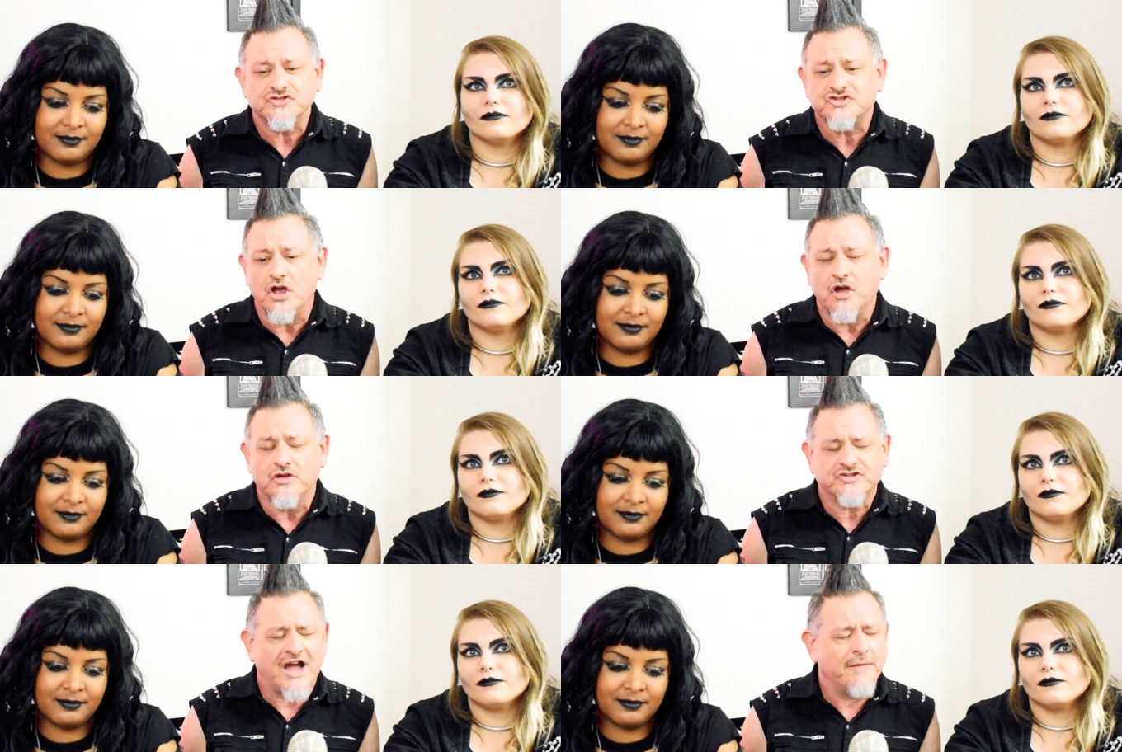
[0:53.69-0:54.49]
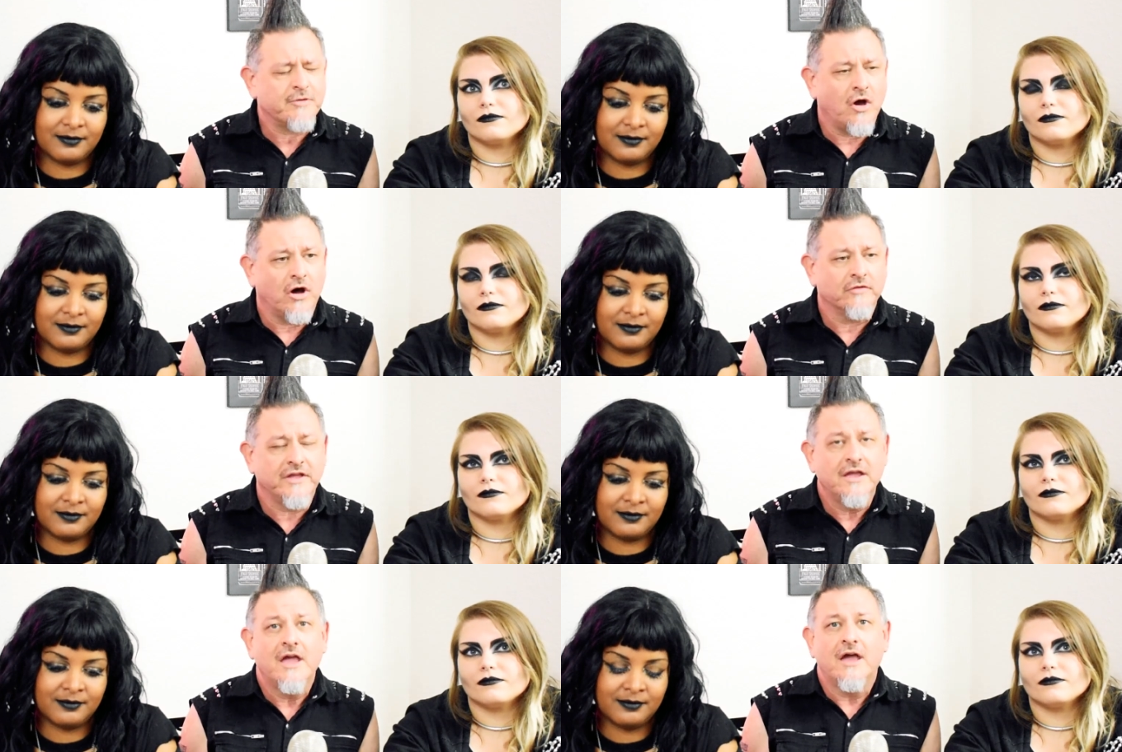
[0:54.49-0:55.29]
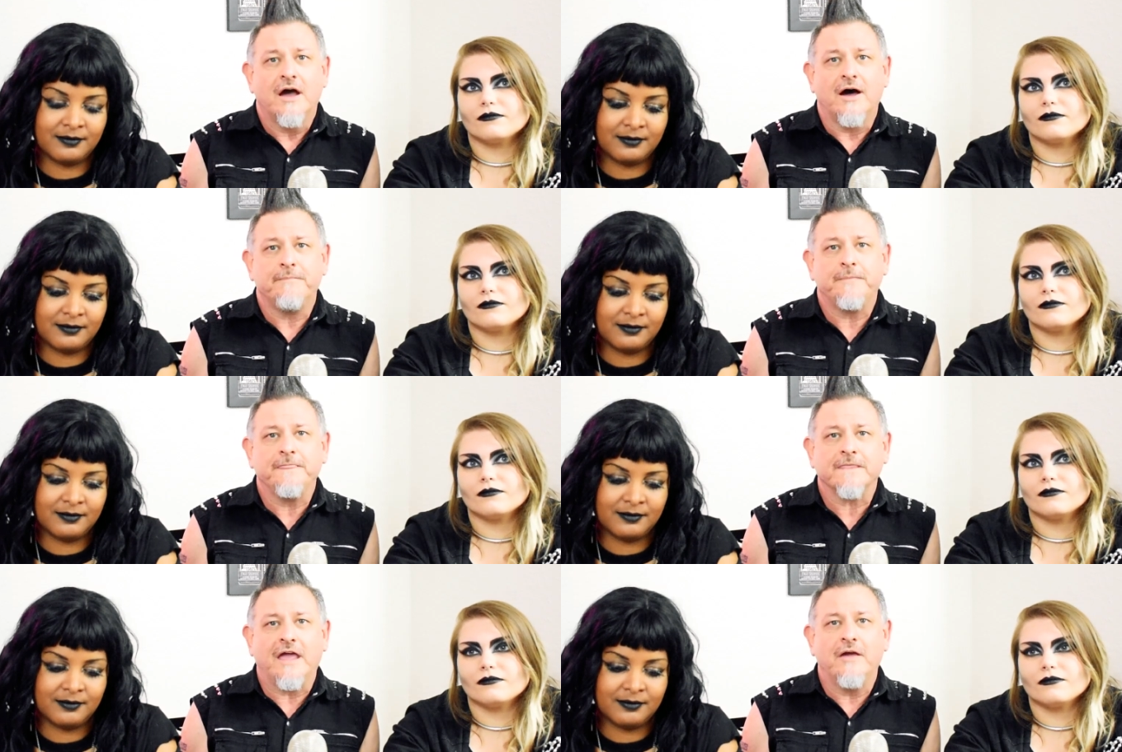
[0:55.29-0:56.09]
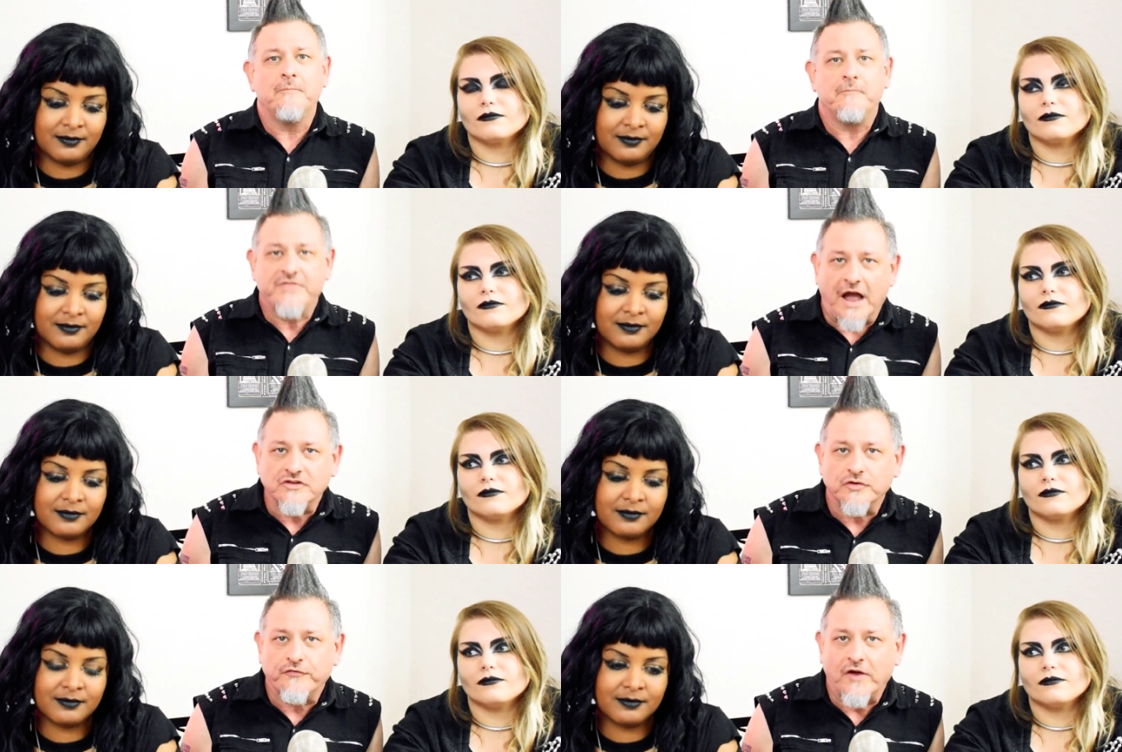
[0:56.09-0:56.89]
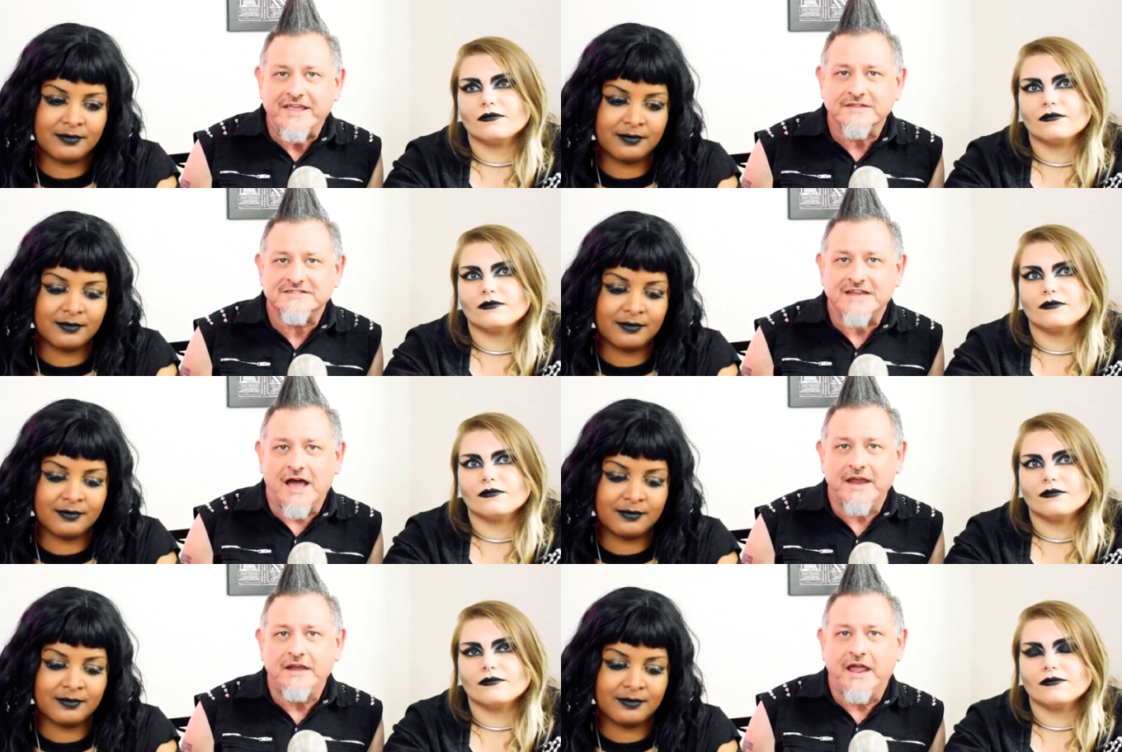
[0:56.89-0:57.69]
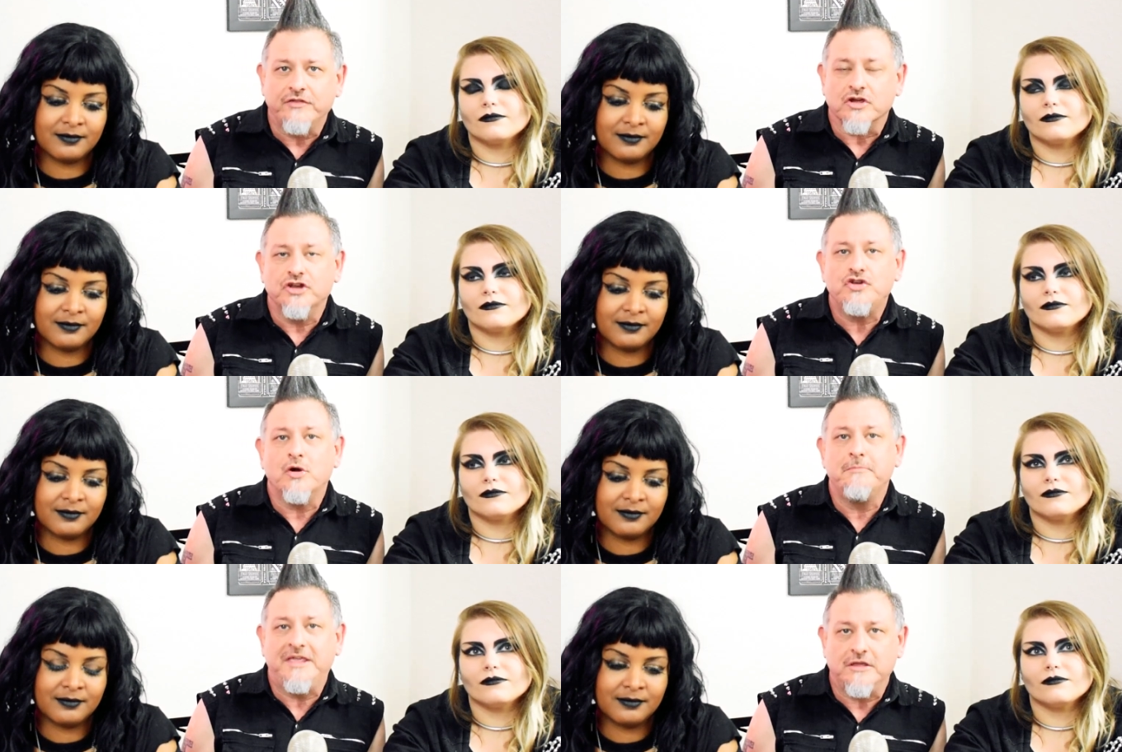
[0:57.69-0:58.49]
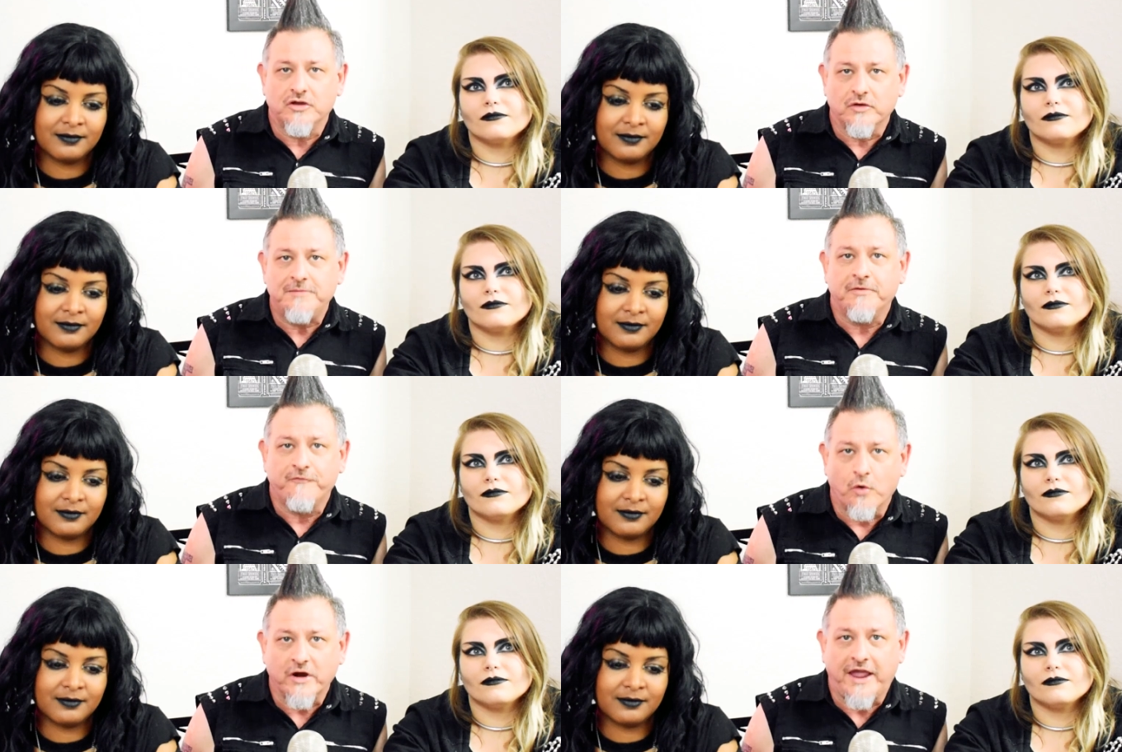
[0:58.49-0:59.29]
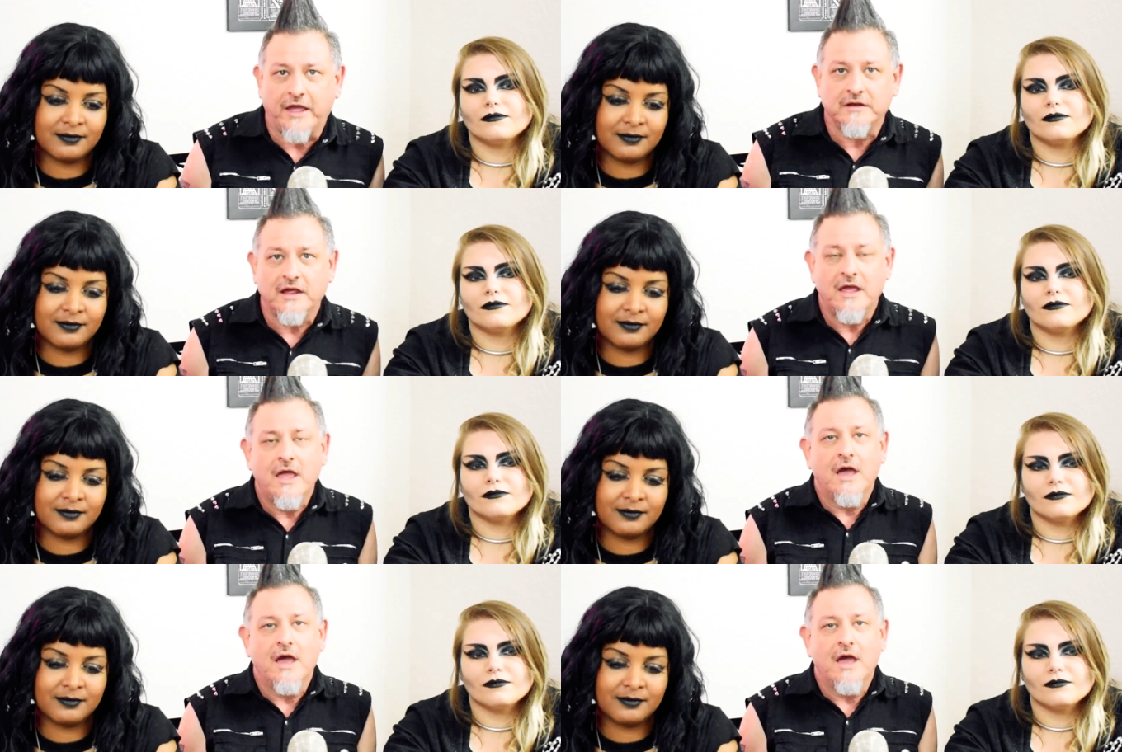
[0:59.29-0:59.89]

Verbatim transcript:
Speaker 1: show, shop called uh, Doctor Frankenstein, and they're going to do a meet and greet beforehand.